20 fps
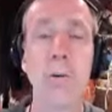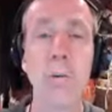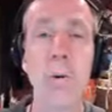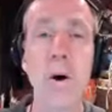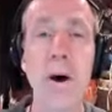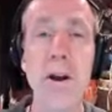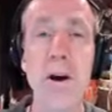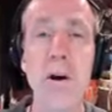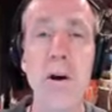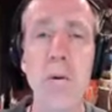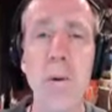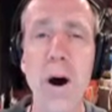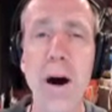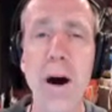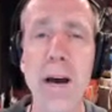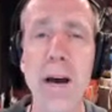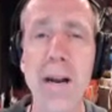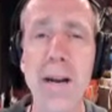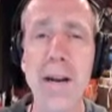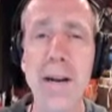That
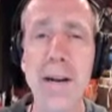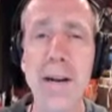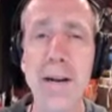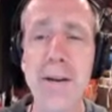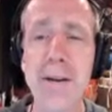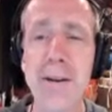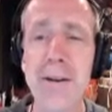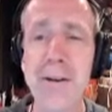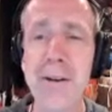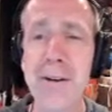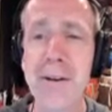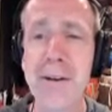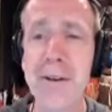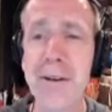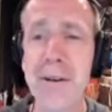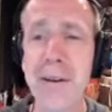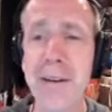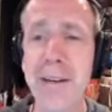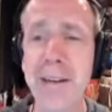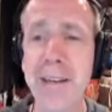sounds absolutely
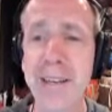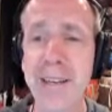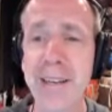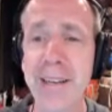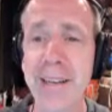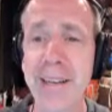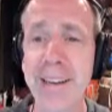fantastic.